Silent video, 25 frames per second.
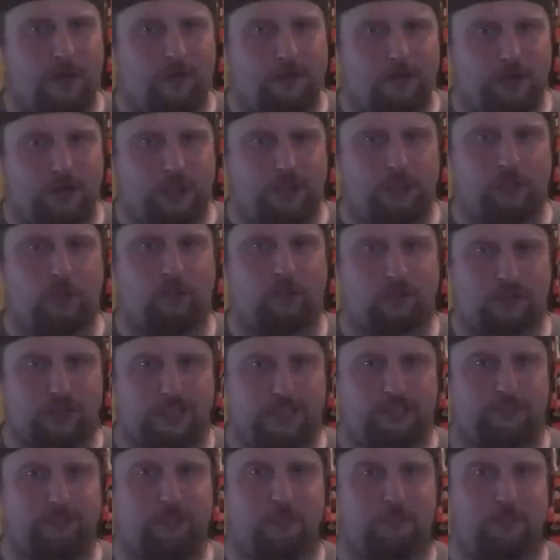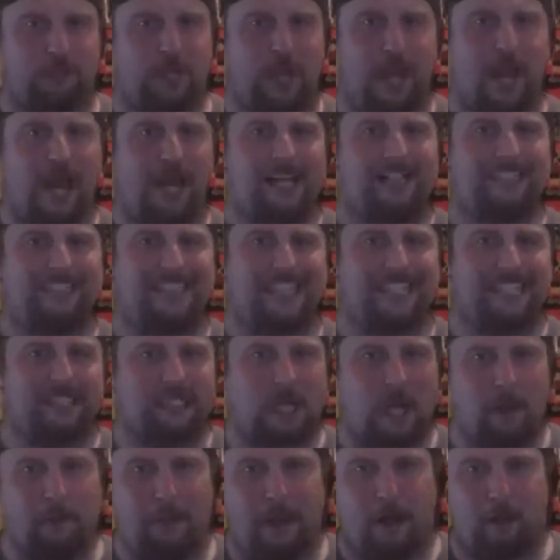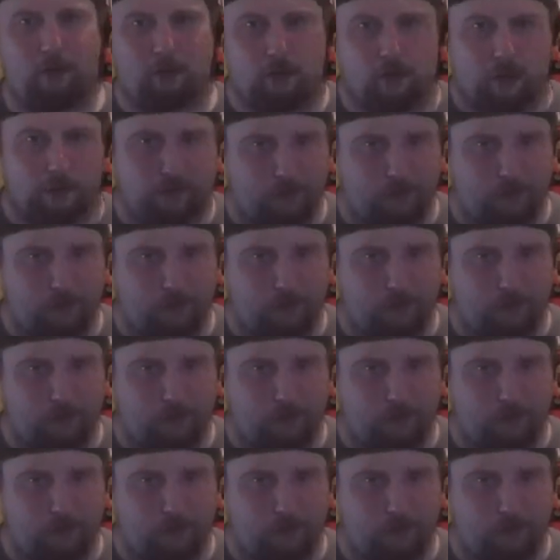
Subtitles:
and these films did come out sort